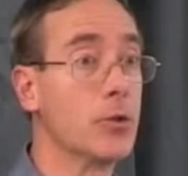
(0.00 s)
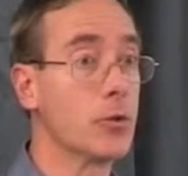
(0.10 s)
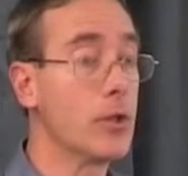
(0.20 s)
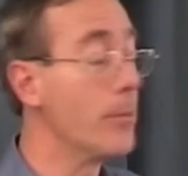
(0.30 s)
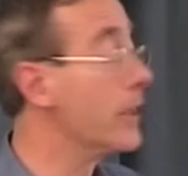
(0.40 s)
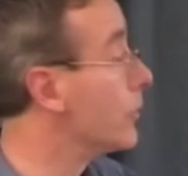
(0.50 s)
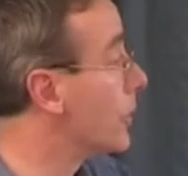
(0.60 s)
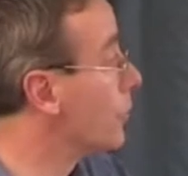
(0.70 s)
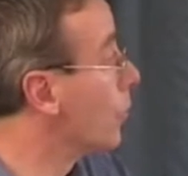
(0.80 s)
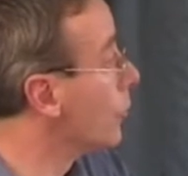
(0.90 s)
took somebody who
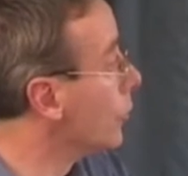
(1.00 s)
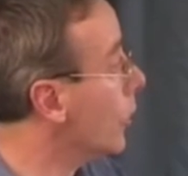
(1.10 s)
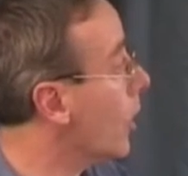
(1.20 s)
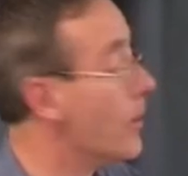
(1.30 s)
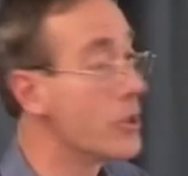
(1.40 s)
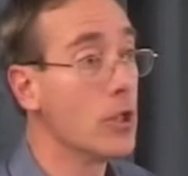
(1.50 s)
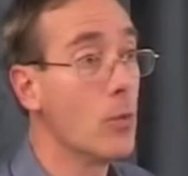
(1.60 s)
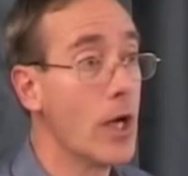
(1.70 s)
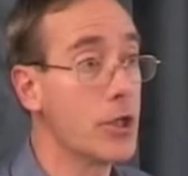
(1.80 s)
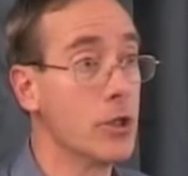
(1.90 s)
doesn't habitually
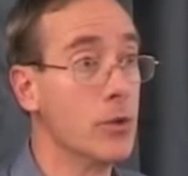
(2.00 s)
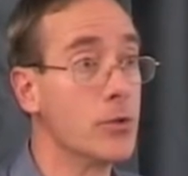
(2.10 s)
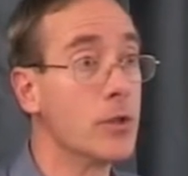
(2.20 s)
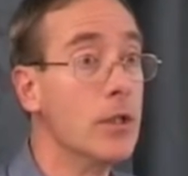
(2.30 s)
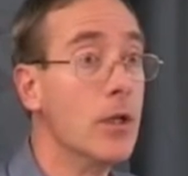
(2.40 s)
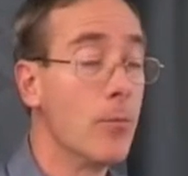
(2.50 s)
wear shoes,